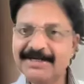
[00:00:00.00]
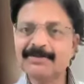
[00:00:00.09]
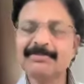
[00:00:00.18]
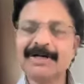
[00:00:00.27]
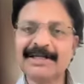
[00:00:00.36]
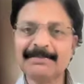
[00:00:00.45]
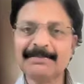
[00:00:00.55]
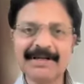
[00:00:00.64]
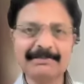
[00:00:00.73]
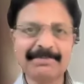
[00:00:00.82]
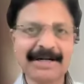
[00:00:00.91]
divide into
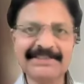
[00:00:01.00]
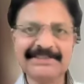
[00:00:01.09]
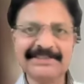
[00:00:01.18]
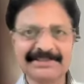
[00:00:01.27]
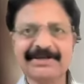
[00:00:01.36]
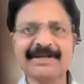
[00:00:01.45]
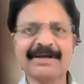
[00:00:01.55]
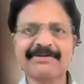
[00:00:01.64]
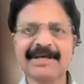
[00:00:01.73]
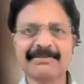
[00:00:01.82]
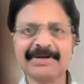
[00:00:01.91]
multiple branches or
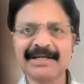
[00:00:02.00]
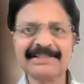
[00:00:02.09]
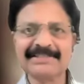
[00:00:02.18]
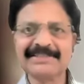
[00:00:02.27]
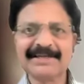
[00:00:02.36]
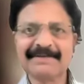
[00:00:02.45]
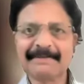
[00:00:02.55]
nerve terminals.